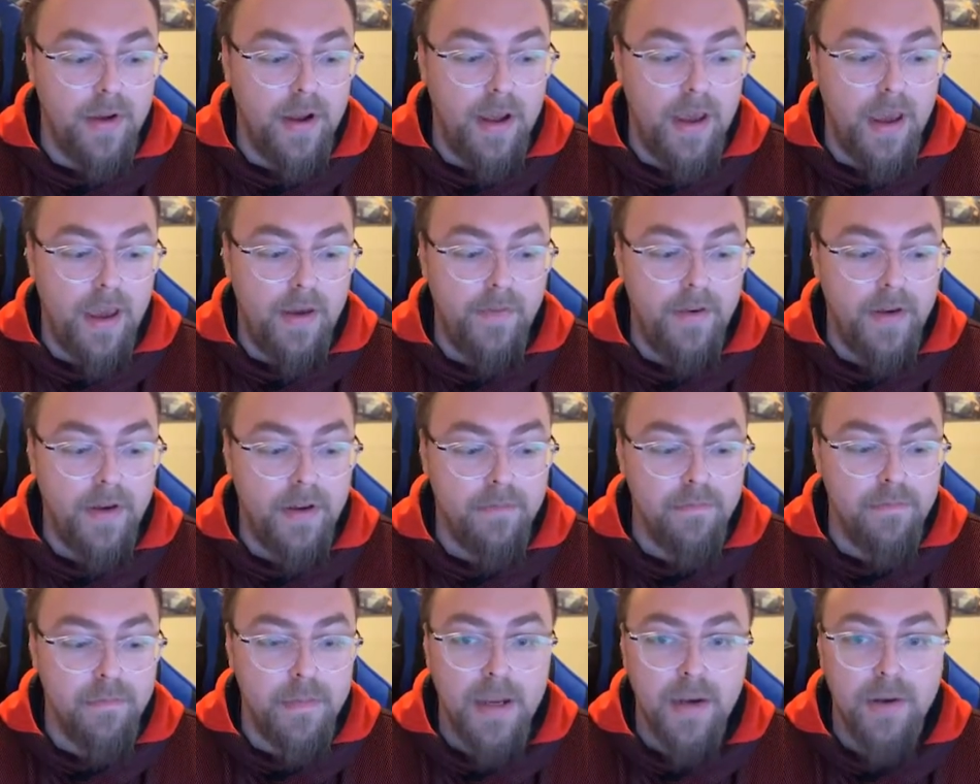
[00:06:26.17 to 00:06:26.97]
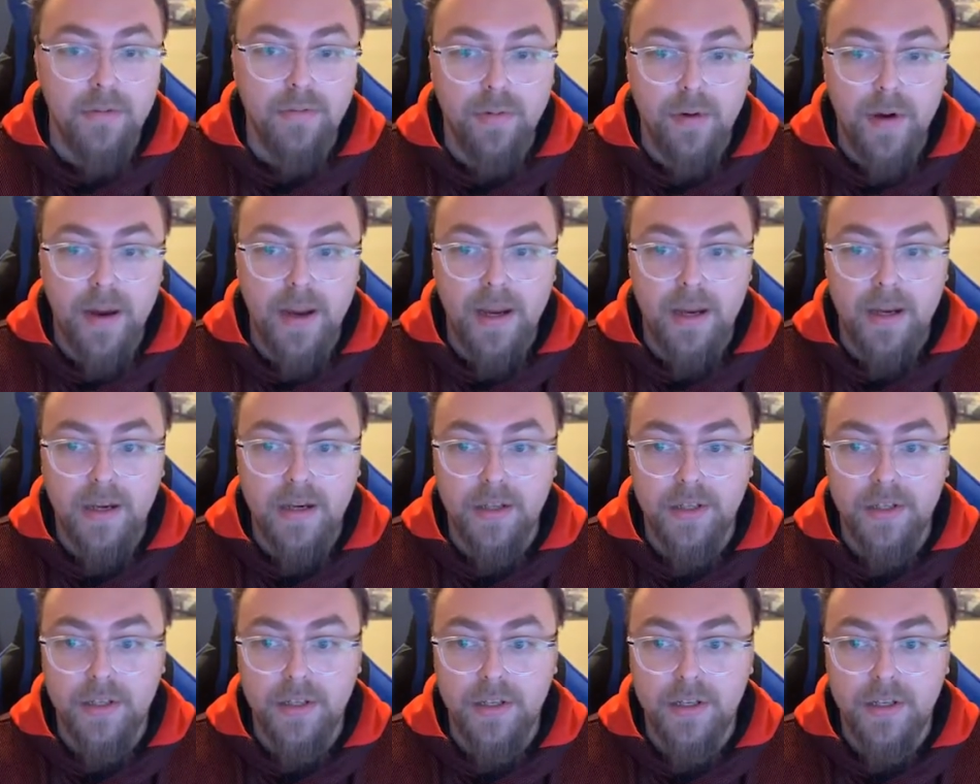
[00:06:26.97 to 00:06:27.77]
having a
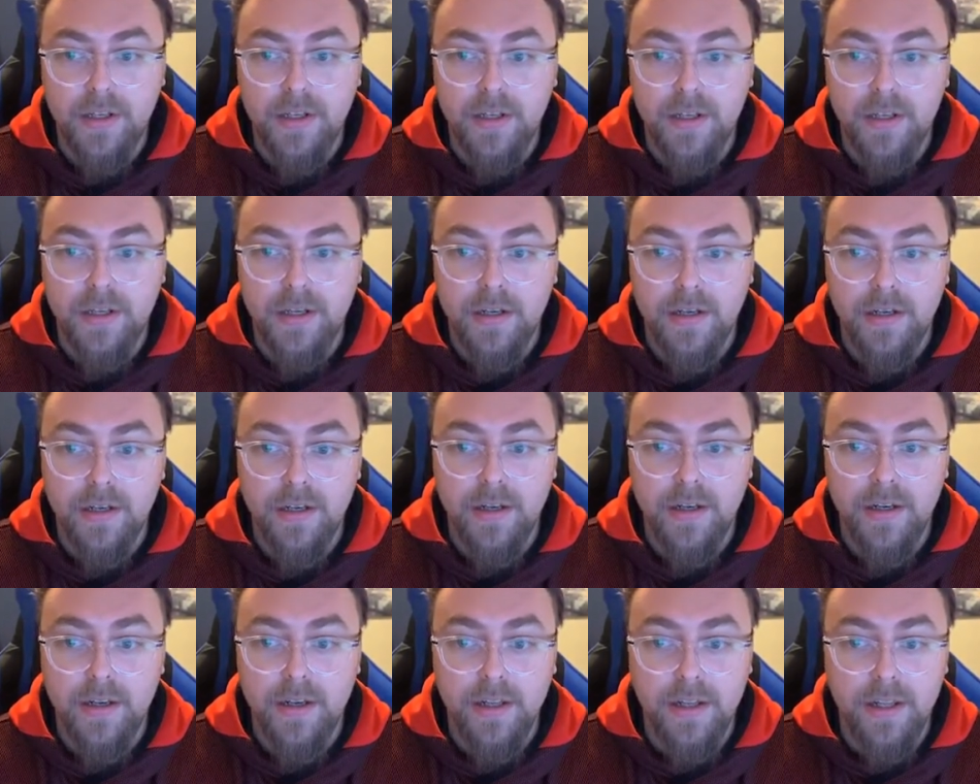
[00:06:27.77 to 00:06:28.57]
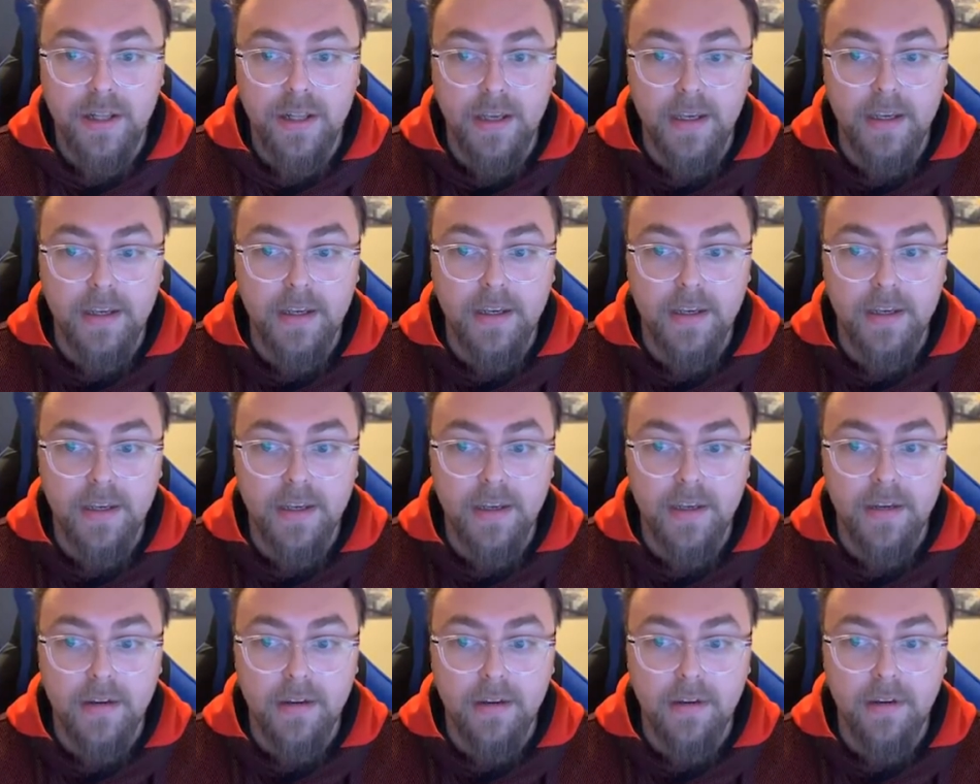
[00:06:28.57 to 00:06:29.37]
mid-range
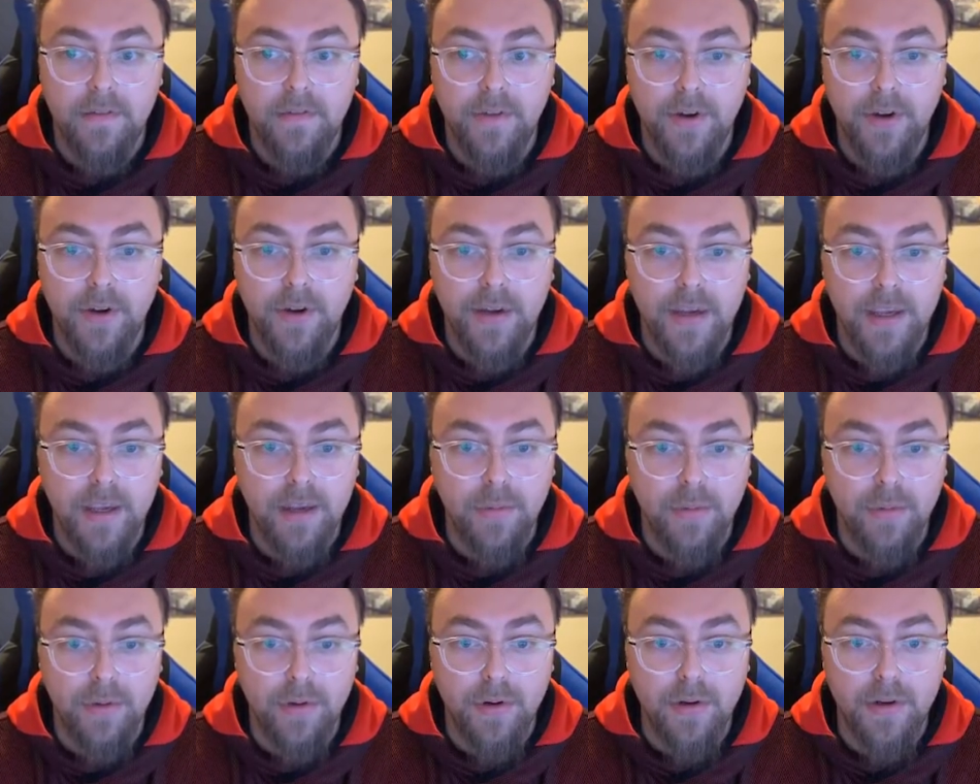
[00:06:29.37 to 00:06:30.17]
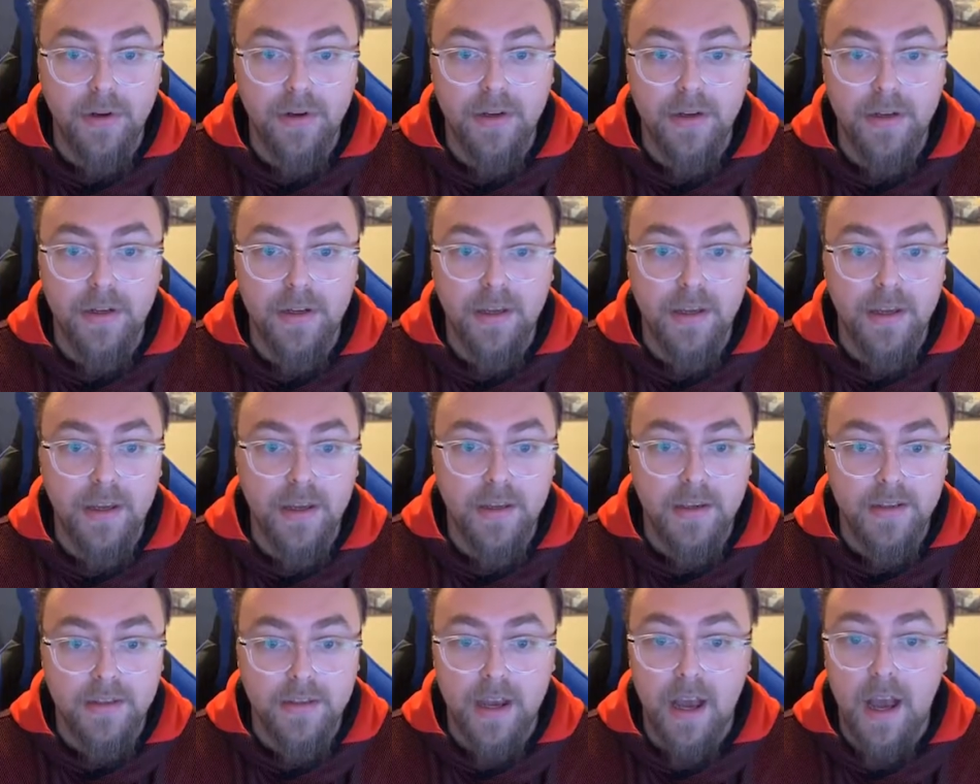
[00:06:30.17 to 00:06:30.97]
click for your keyboard
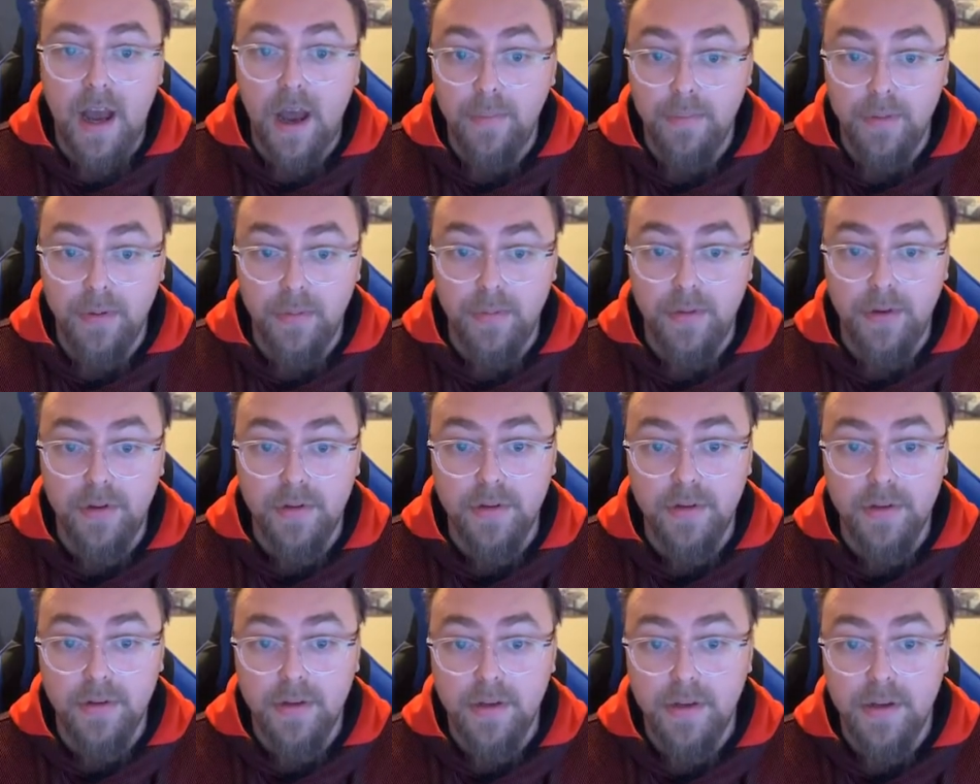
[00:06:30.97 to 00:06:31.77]
is optimal.